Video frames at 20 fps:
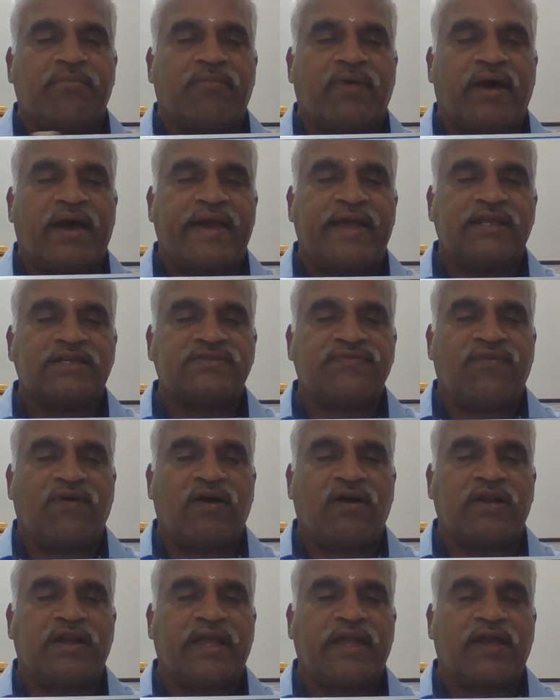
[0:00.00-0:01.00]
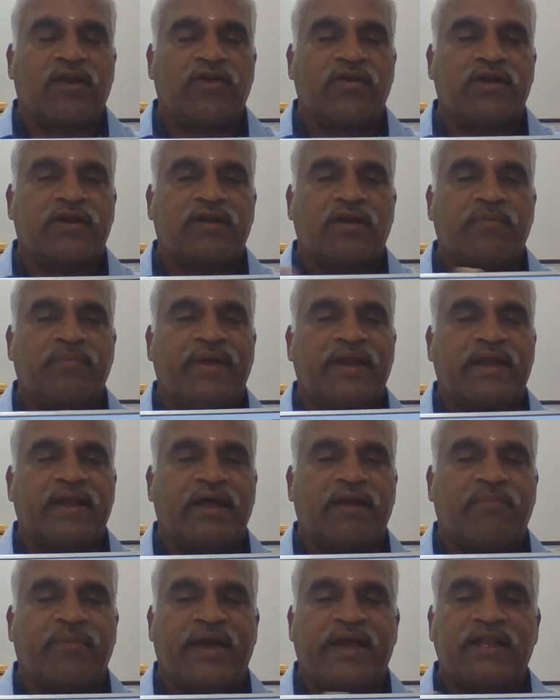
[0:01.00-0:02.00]
minus 40 kilonewton
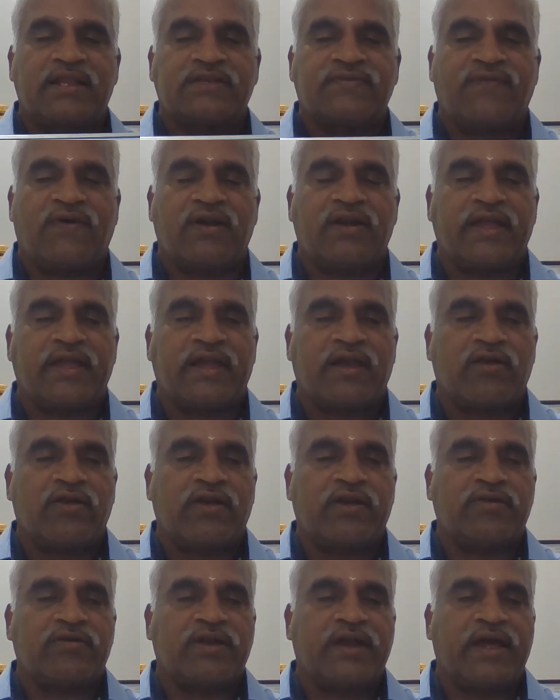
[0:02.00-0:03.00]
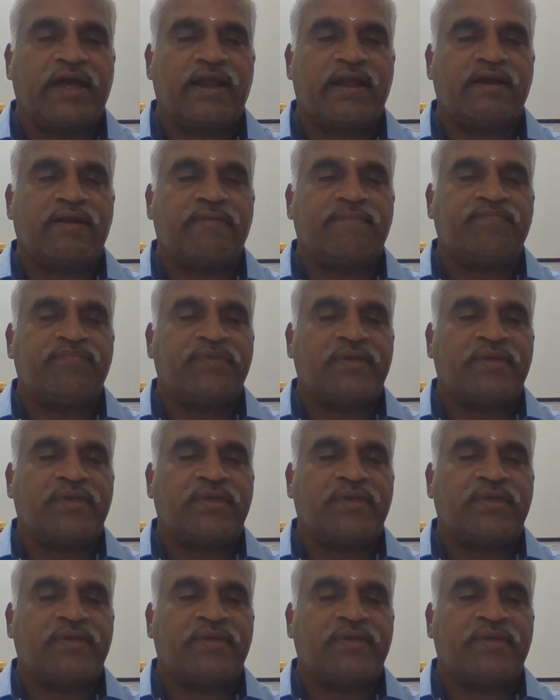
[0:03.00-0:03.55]
meter minus 40 kilonewton,